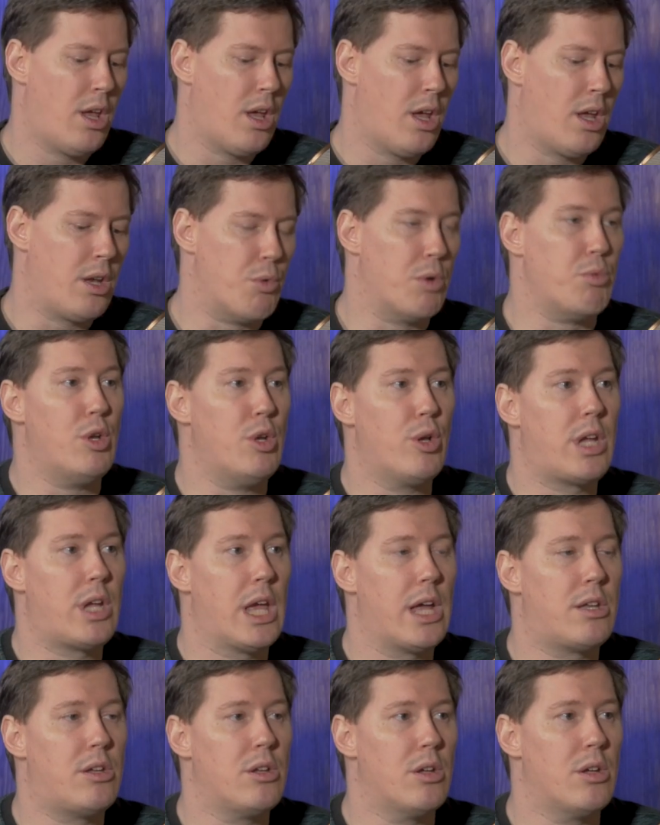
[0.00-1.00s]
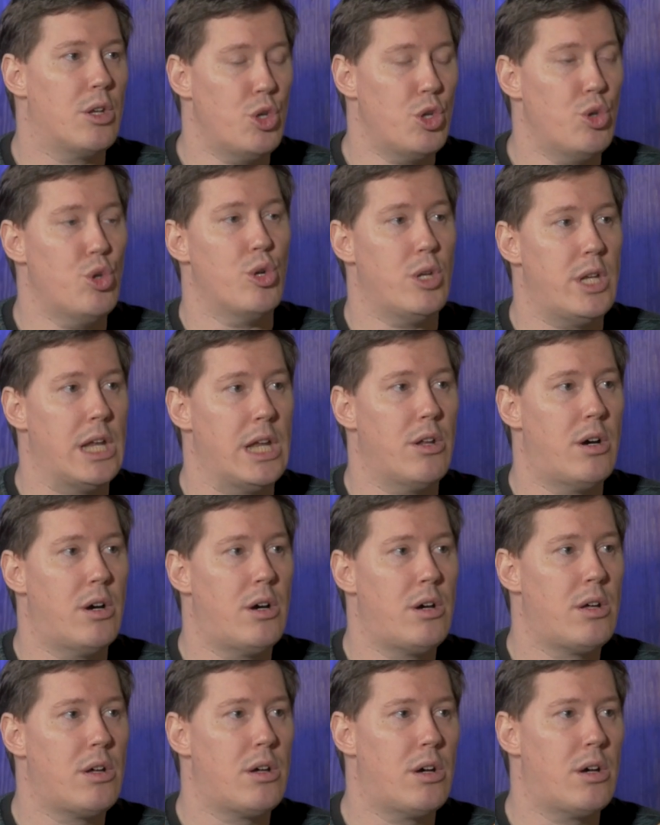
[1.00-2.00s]
And when we look at uh, newer
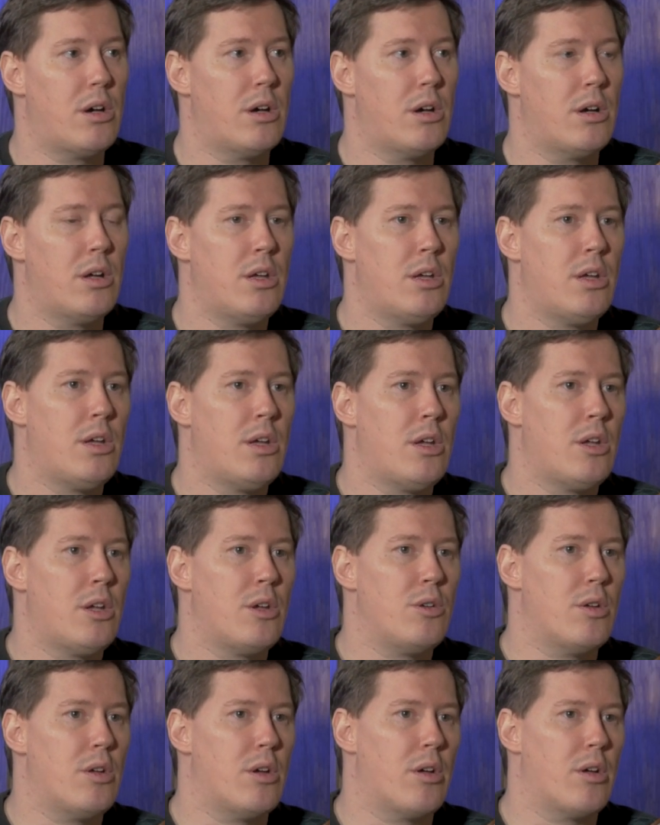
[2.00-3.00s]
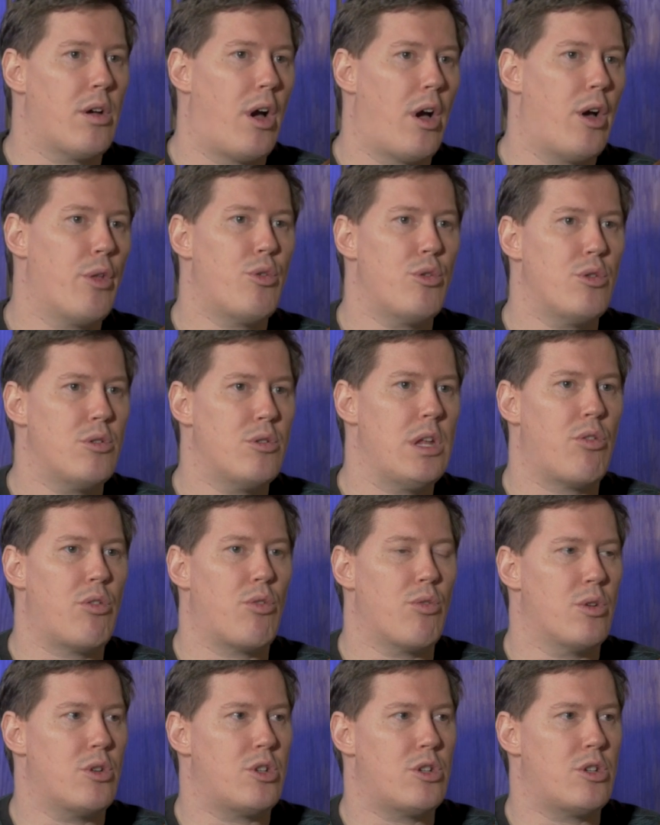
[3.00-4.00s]
data, uh, uh, other
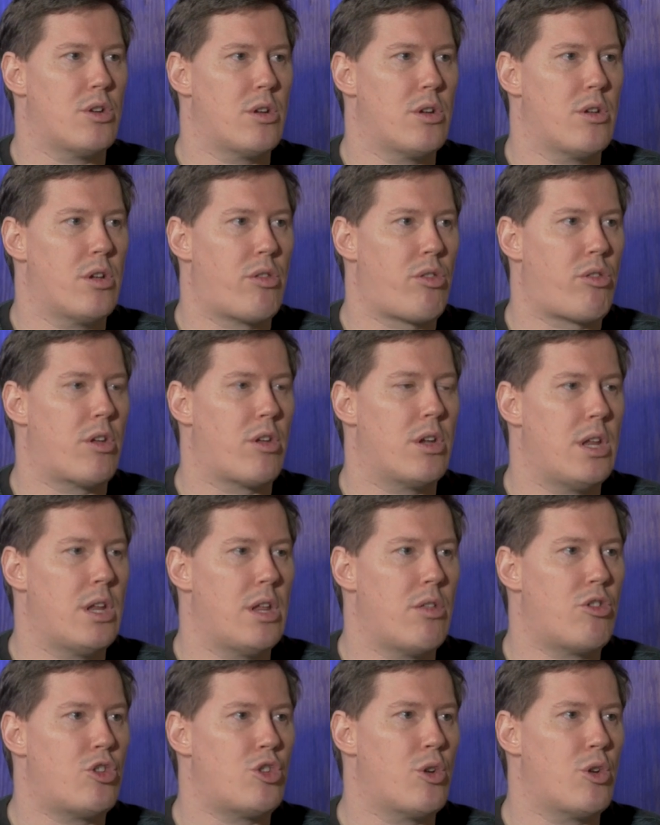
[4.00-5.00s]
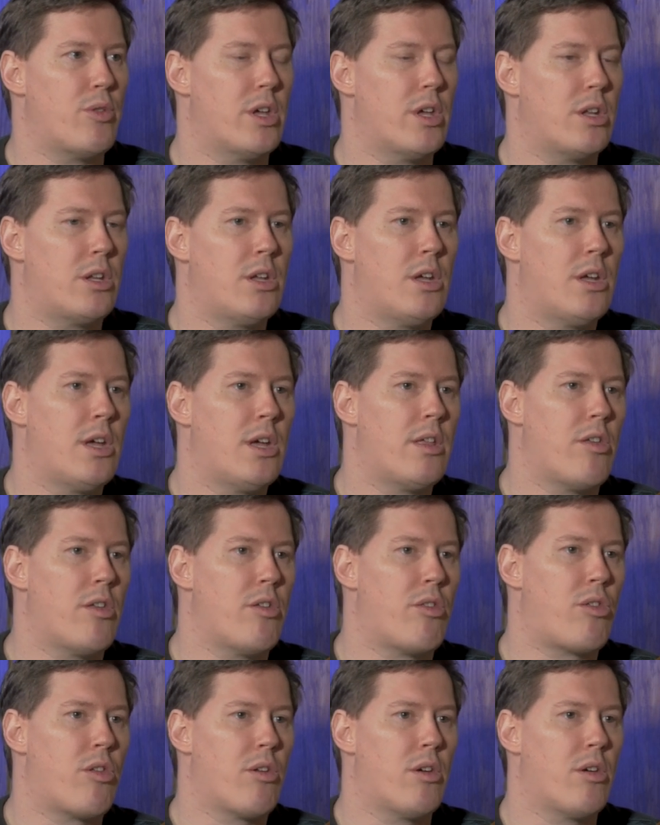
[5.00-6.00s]
research studies show that
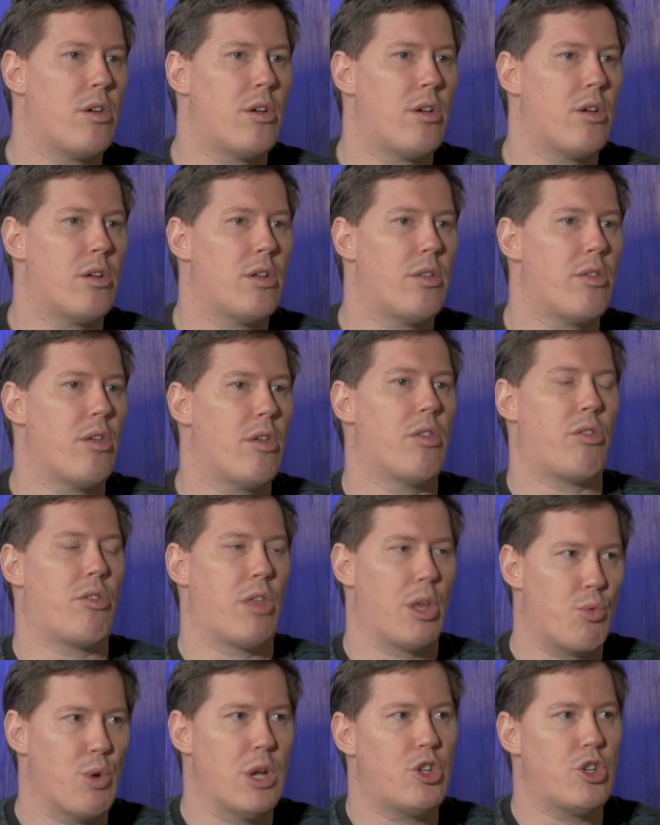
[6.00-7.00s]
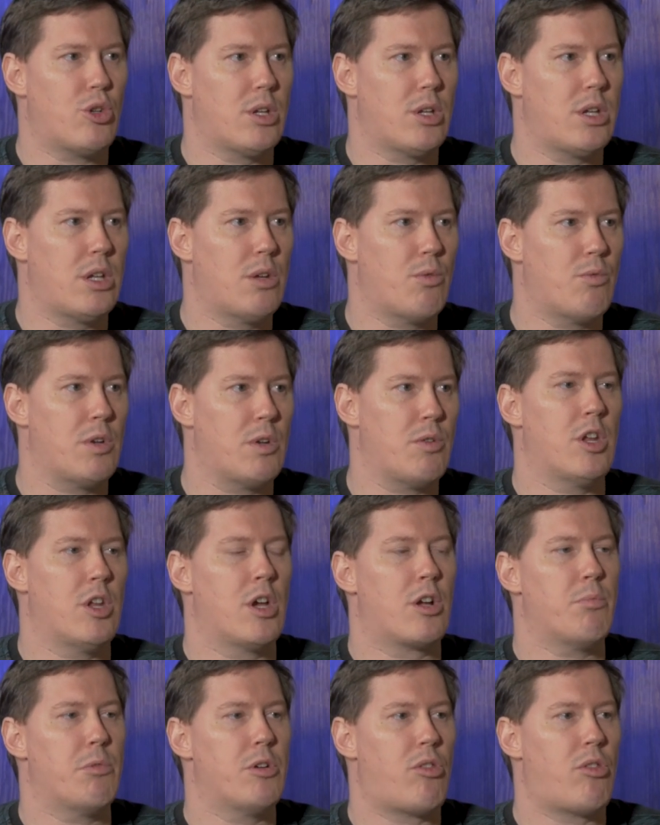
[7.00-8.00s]
is uh, sequentially, when we
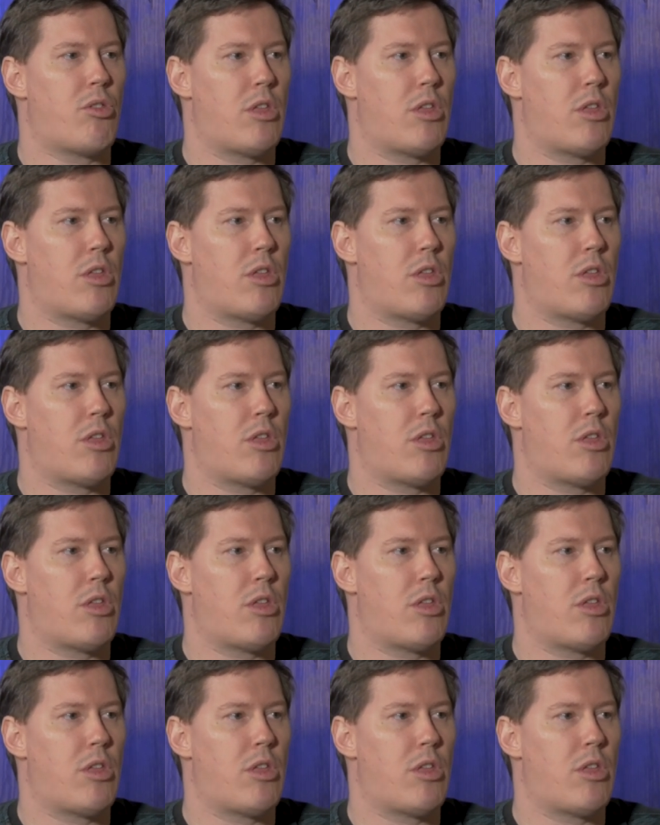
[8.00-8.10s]
talk about